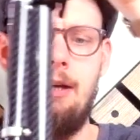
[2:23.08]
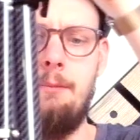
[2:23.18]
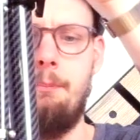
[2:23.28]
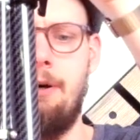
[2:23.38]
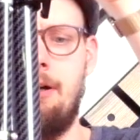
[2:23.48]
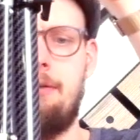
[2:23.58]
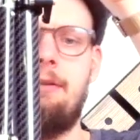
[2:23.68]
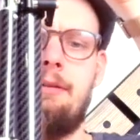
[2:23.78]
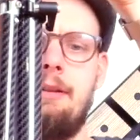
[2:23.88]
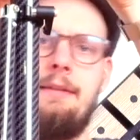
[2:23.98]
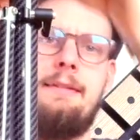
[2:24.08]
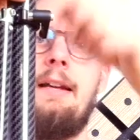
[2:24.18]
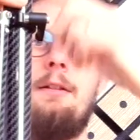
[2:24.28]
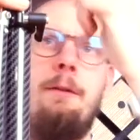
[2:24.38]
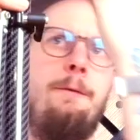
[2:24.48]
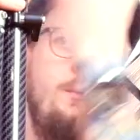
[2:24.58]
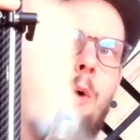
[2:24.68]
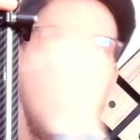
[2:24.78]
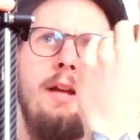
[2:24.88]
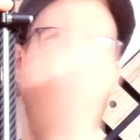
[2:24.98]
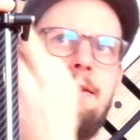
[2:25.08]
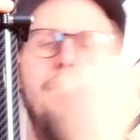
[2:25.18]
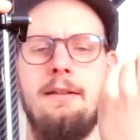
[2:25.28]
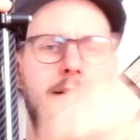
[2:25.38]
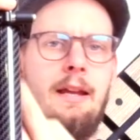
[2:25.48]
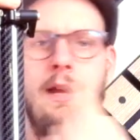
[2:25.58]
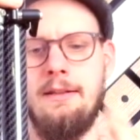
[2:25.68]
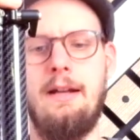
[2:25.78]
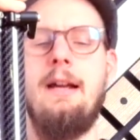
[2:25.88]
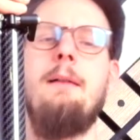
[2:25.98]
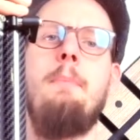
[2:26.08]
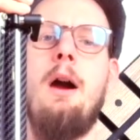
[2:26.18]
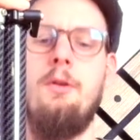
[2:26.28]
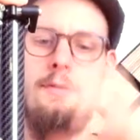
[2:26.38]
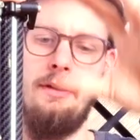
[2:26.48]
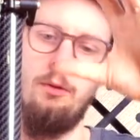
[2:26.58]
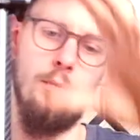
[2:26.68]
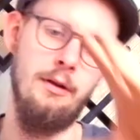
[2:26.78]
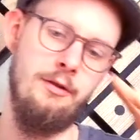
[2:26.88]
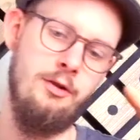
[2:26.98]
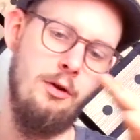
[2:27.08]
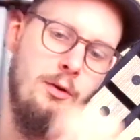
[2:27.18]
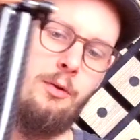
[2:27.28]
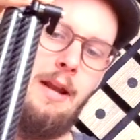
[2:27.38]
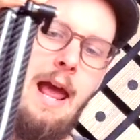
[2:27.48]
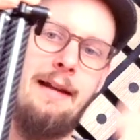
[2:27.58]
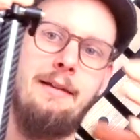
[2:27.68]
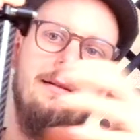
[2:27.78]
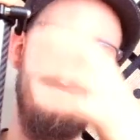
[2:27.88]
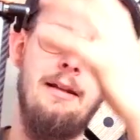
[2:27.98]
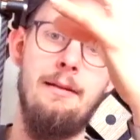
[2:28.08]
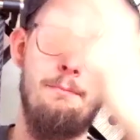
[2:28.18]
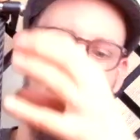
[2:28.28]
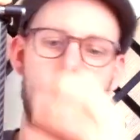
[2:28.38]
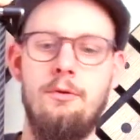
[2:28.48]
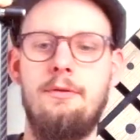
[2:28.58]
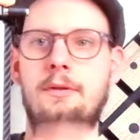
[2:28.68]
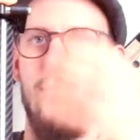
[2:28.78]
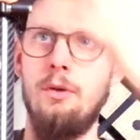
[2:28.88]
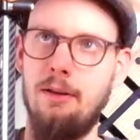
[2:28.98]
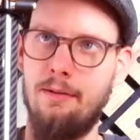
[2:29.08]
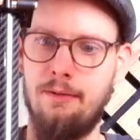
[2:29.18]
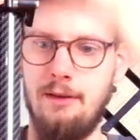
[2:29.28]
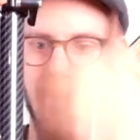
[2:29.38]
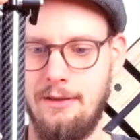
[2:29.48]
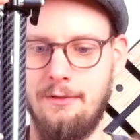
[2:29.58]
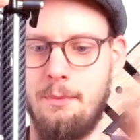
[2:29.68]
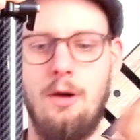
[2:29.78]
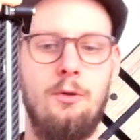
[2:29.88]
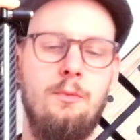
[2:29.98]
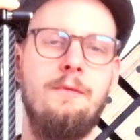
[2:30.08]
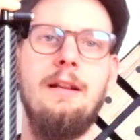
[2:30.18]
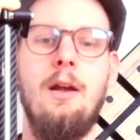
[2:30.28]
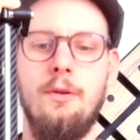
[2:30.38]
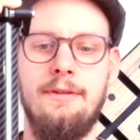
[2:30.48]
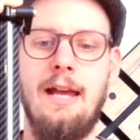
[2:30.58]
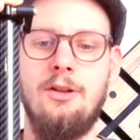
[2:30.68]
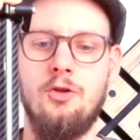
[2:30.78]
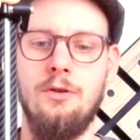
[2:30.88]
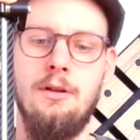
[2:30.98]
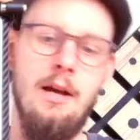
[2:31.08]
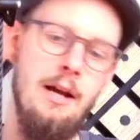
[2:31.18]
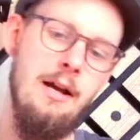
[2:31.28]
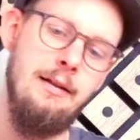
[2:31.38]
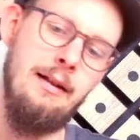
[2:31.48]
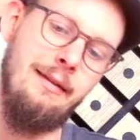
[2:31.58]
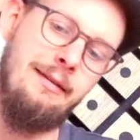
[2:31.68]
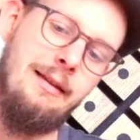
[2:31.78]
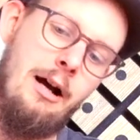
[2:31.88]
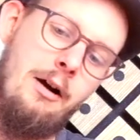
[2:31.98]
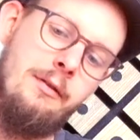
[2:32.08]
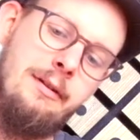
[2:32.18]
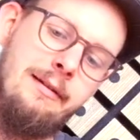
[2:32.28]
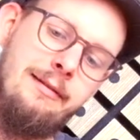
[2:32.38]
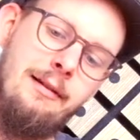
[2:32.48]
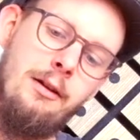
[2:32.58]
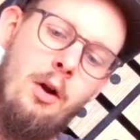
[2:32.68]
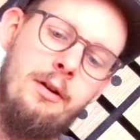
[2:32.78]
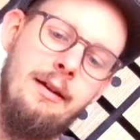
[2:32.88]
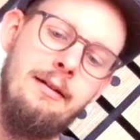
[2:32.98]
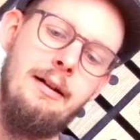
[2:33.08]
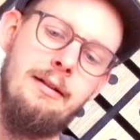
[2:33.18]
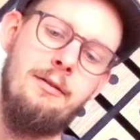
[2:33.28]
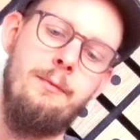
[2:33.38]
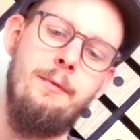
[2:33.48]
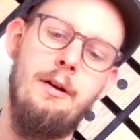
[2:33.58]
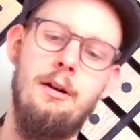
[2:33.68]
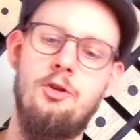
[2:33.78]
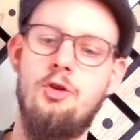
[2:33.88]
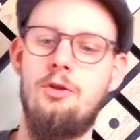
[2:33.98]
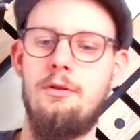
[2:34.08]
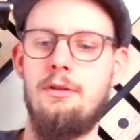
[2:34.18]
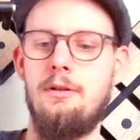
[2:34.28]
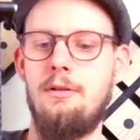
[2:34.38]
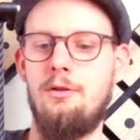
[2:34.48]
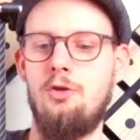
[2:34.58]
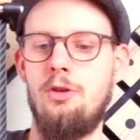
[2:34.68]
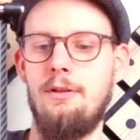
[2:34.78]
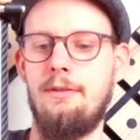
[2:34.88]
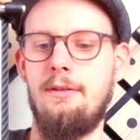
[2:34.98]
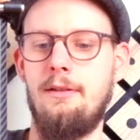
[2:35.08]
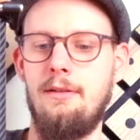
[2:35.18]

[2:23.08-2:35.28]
but instead of rotating the entire post in order to connect the post or this post with the lower section, there's now this locking nut which just